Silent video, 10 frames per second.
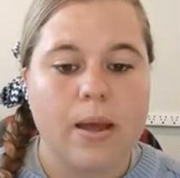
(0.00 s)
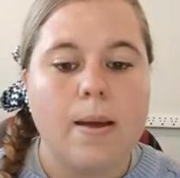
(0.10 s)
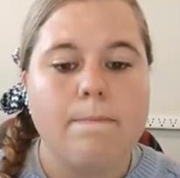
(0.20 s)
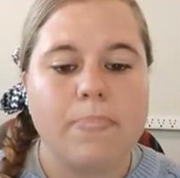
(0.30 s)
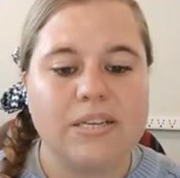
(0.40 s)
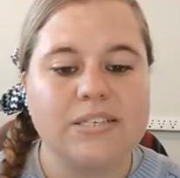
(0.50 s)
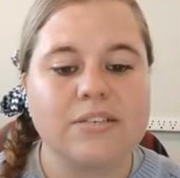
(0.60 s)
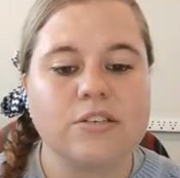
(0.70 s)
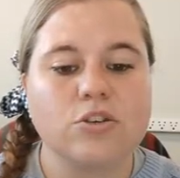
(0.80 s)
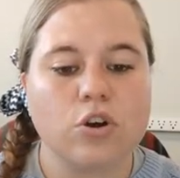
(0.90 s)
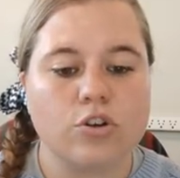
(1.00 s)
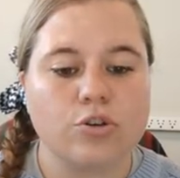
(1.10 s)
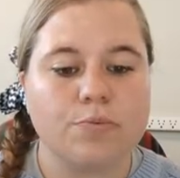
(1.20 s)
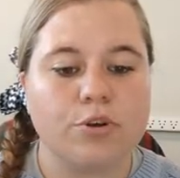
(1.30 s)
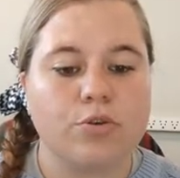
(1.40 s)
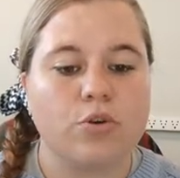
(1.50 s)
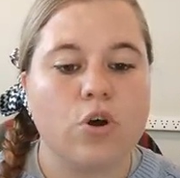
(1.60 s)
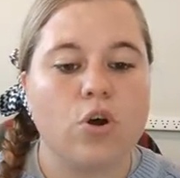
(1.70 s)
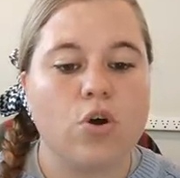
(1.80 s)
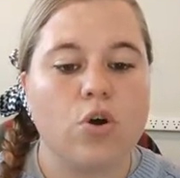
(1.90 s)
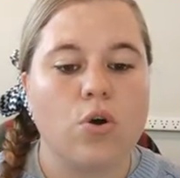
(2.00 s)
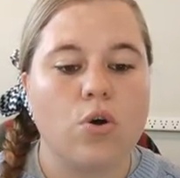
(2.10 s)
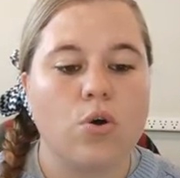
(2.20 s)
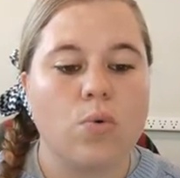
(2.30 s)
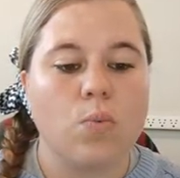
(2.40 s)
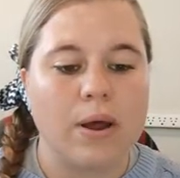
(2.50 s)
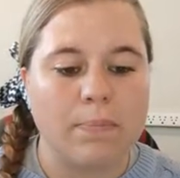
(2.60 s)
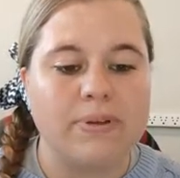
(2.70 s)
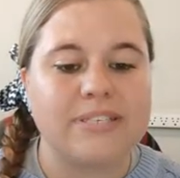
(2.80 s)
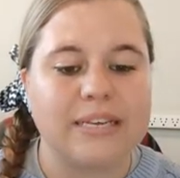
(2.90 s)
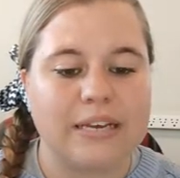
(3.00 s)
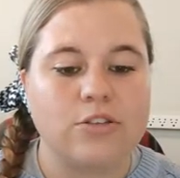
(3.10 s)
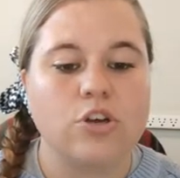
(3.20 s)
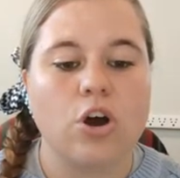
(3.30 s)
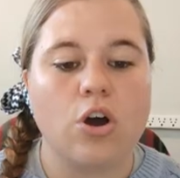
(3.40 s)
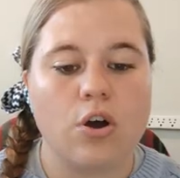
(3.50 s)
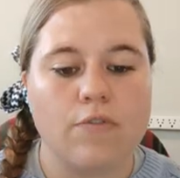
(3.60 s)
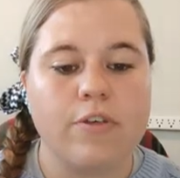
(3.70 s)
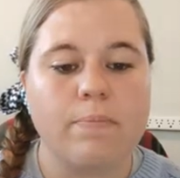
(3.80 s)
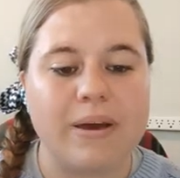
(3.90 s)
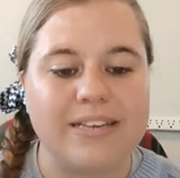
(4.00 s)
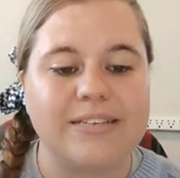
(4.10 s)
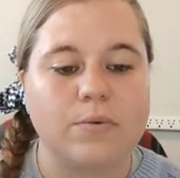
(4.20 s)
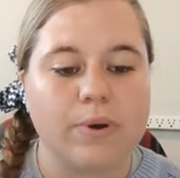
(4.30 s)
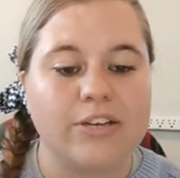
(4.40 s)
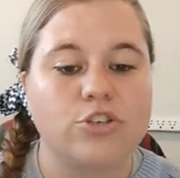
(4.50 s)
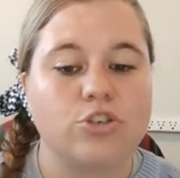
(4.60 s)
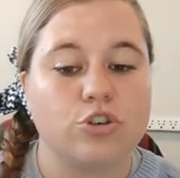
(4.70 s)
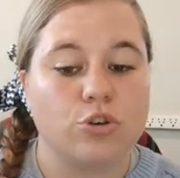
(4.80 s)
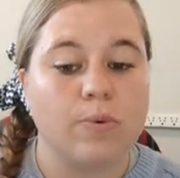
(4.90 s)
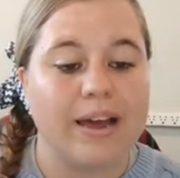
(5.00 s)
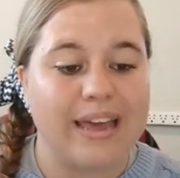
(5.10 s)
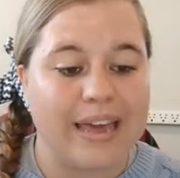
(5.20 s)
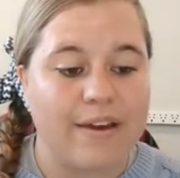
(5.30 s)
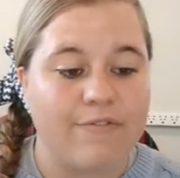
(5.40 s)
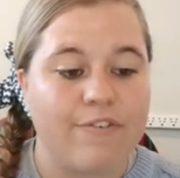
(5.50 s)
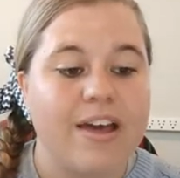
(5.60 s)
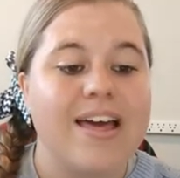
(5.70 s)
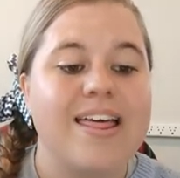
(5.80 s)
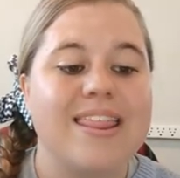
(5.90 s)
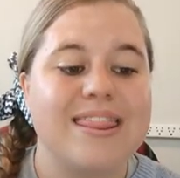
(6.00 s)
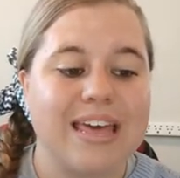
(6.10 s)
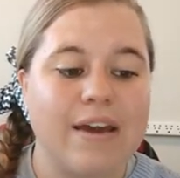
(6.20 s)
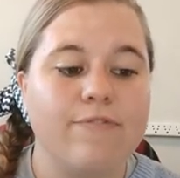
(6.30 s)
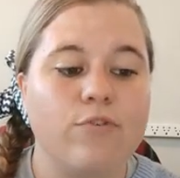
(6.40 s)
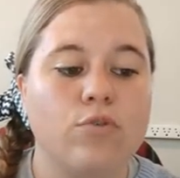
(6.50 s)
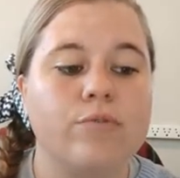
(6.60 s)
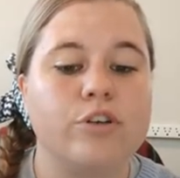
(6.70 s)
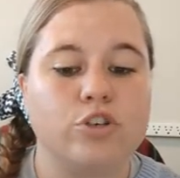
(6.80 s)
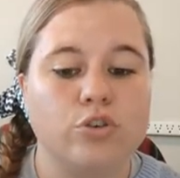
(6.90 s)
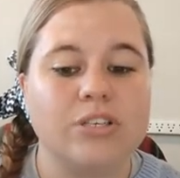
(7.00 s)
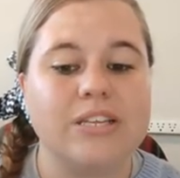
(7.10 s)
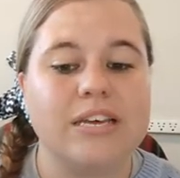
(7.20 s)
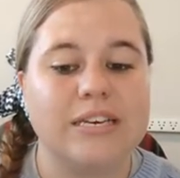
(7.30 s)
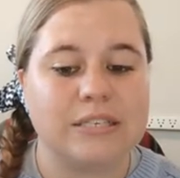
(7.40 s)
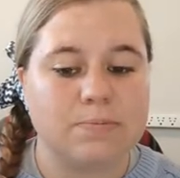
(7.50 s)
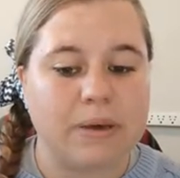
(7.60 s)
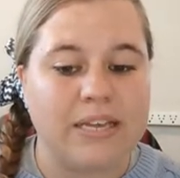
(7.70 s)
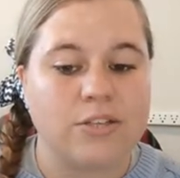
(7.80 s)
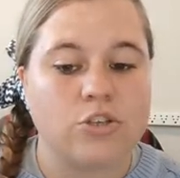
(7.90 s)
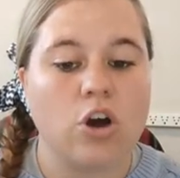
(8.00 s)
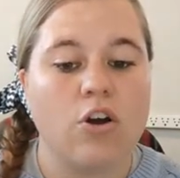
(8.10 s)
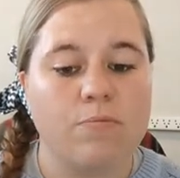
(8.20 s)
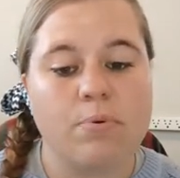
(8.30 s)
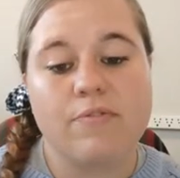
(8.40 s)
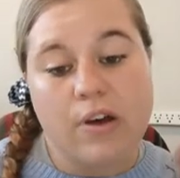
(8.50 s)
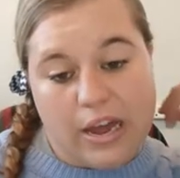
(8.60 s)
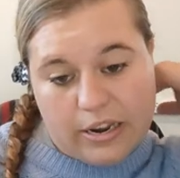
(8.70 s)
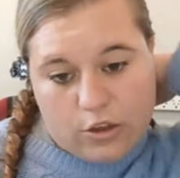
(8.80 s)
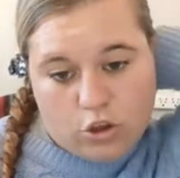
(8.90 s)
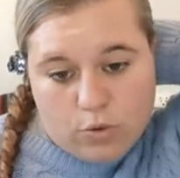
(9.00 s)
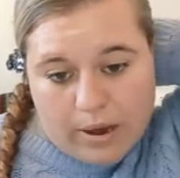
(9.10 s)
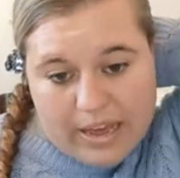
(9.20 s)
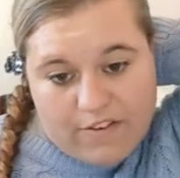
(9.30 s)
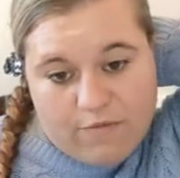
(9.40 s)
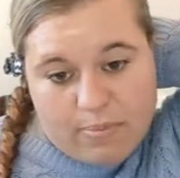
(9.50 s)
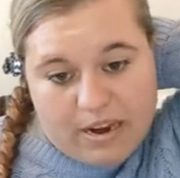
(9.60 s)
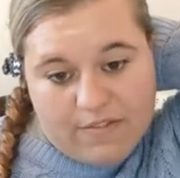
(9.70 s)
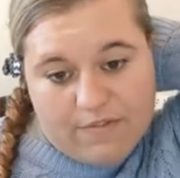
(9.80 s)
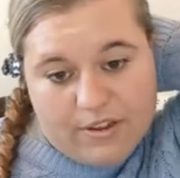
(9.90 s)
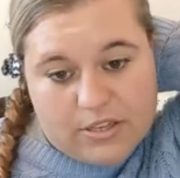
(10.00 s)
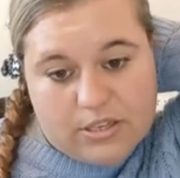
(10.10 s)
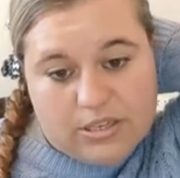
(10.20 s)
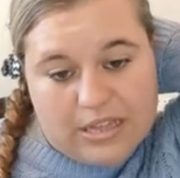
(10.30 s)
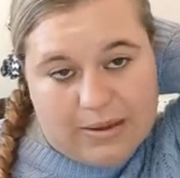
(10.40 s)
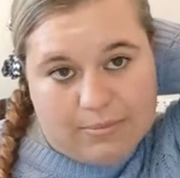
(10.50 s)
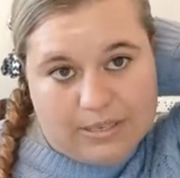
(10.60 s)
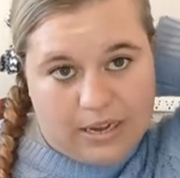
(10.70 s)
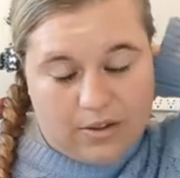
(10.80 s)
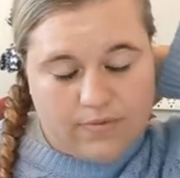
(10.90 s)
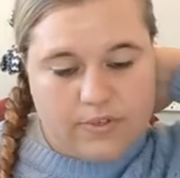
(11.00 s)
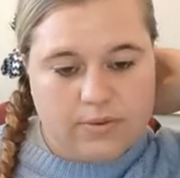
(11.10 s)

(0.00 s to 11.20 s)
Businesses contribute 1% of their basic wage to UIF, therefore reducing the expense of providing UIF benefits themselves.